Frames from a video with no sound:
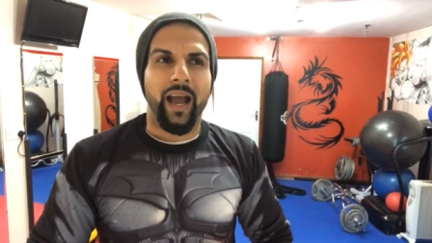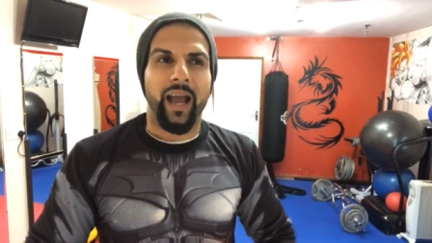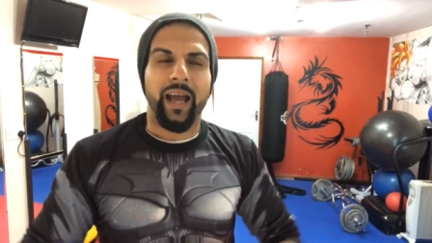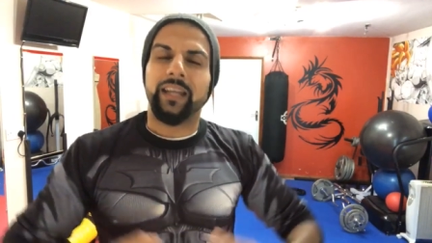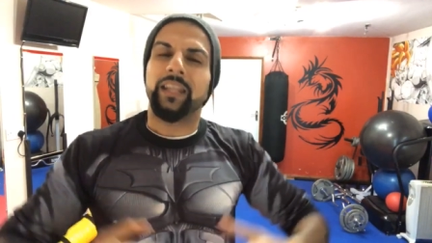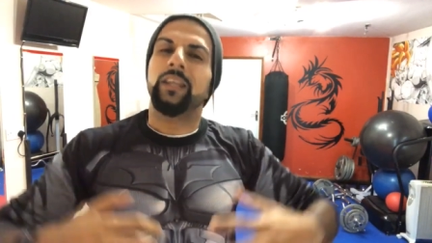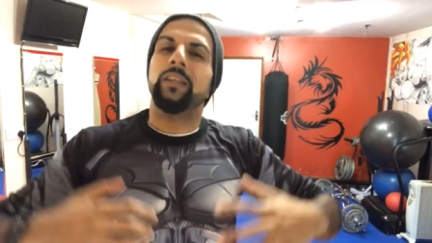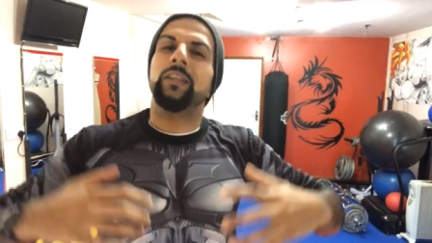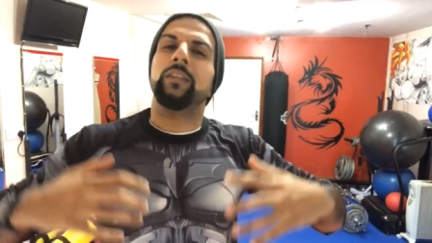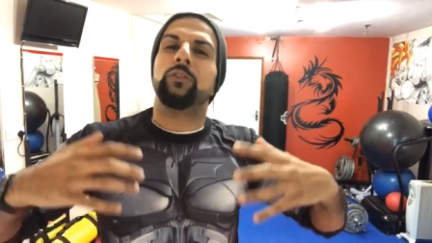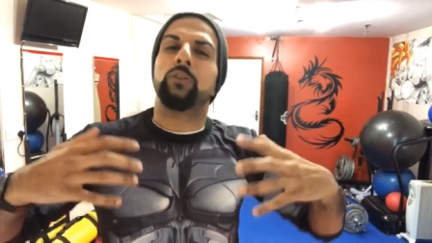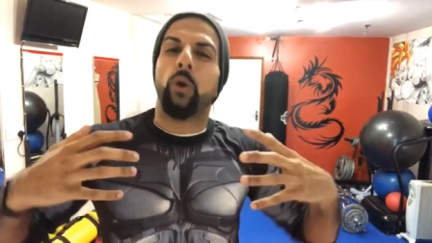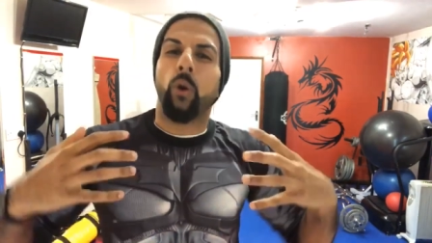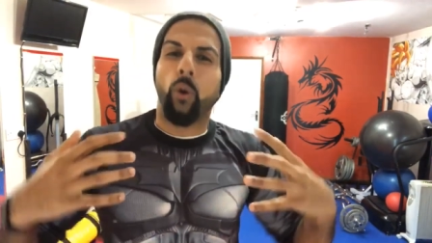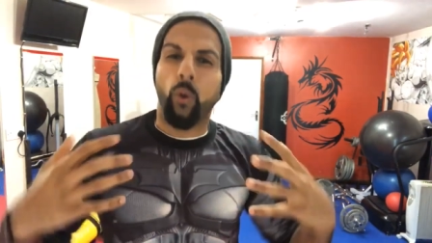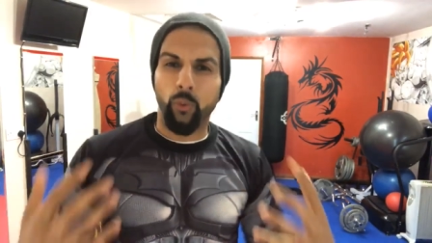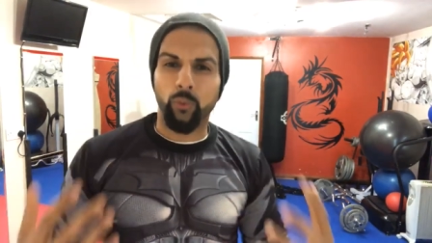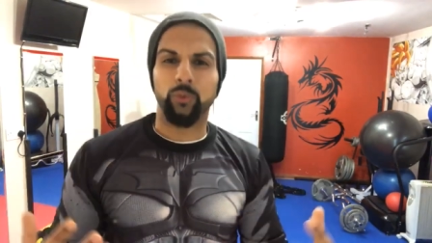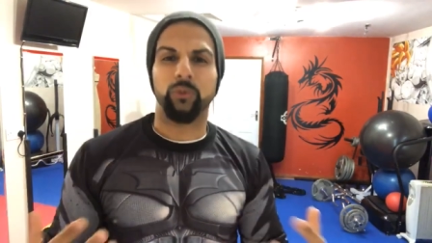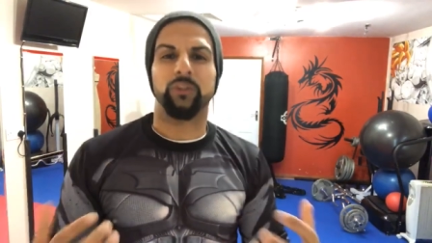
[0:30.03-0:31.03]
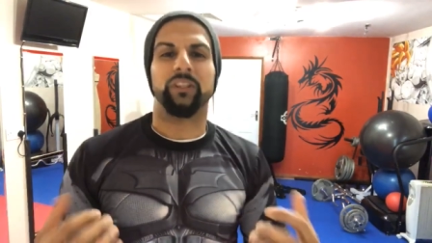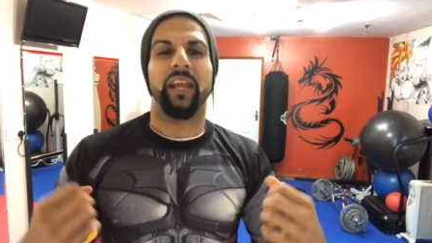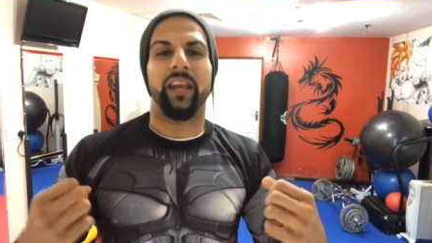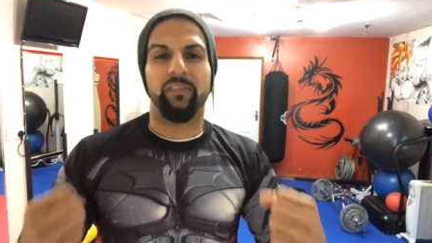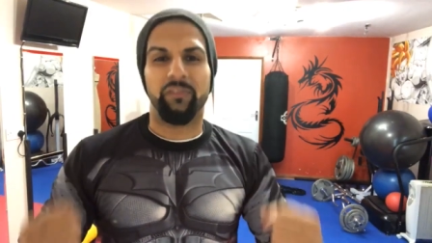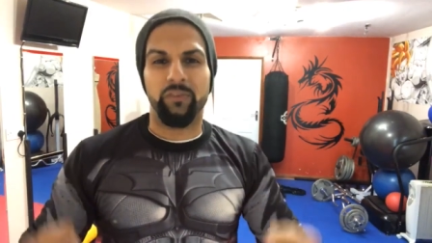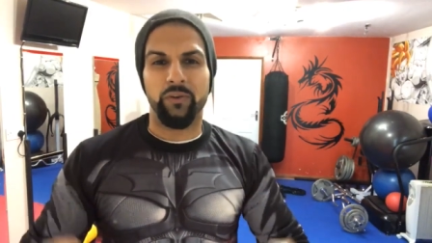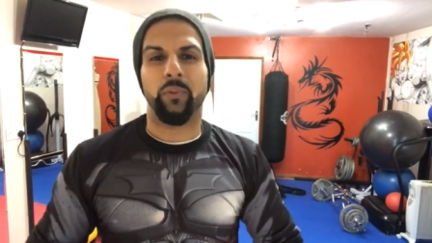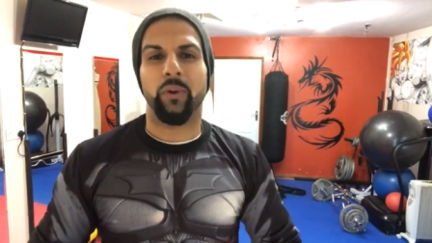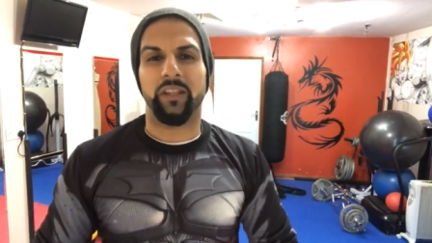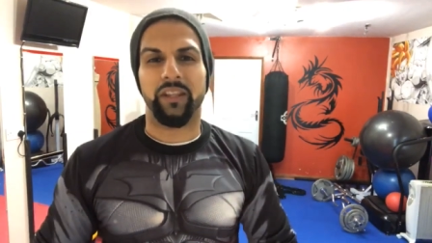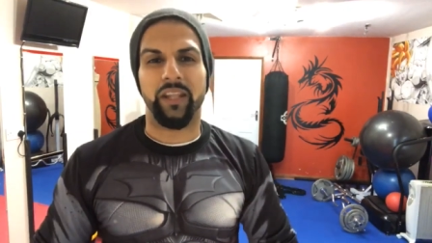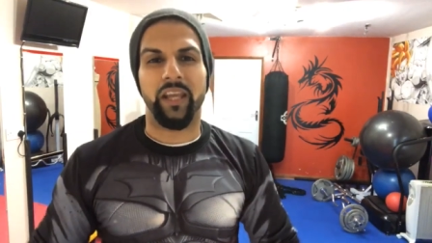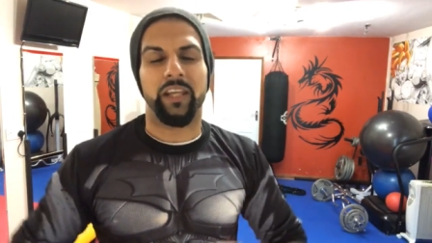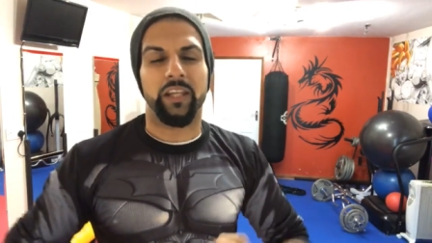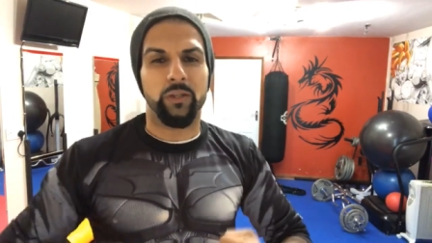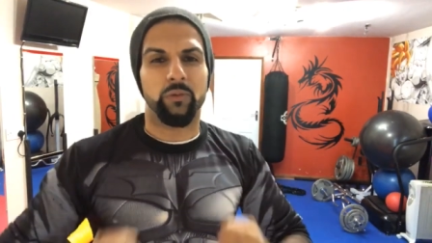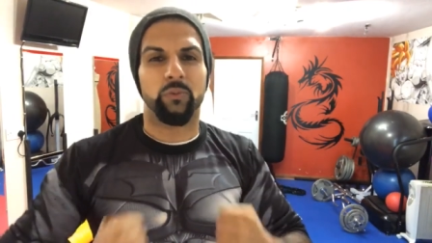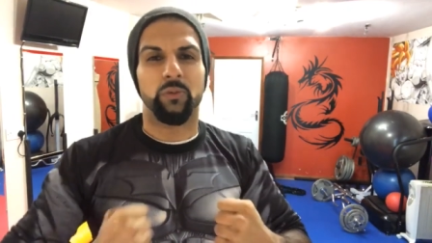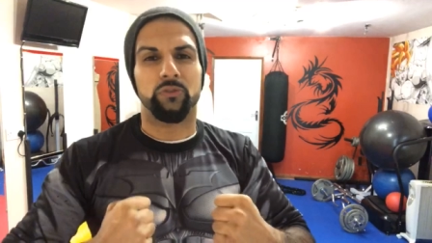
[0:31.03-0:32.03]
And he told everyone that
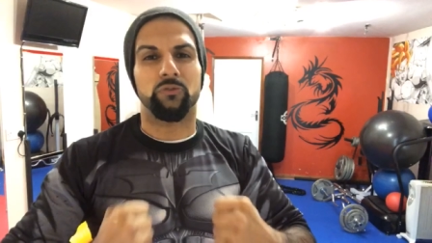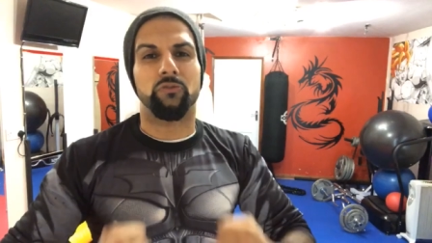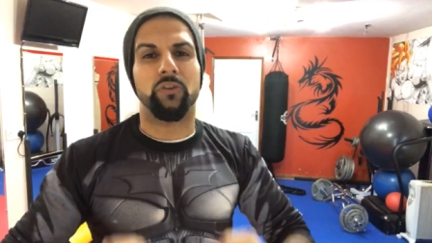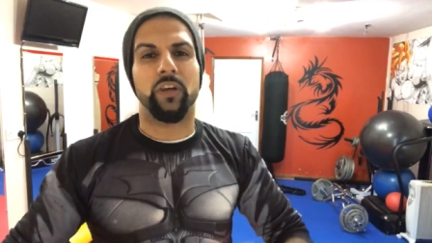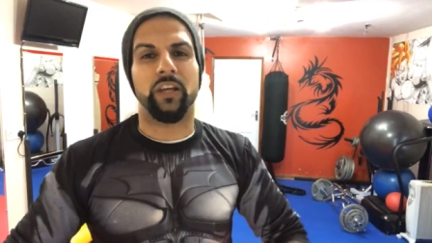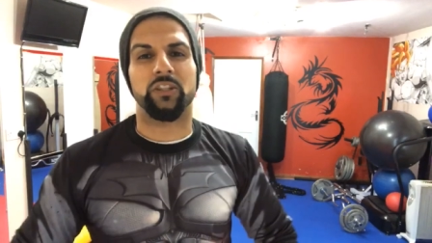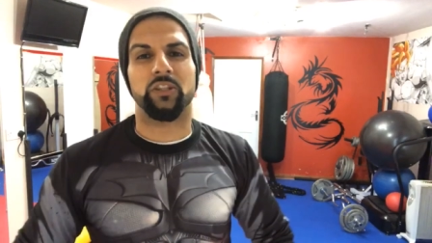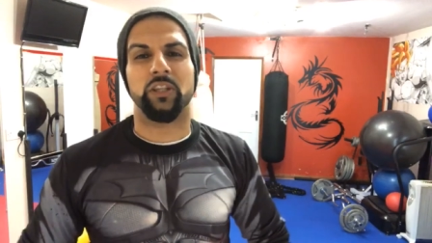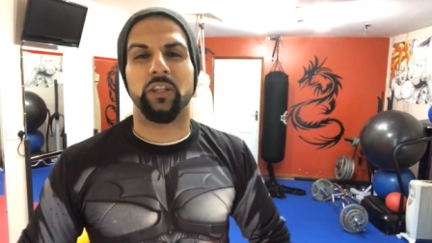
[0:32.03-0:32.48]
he was rich.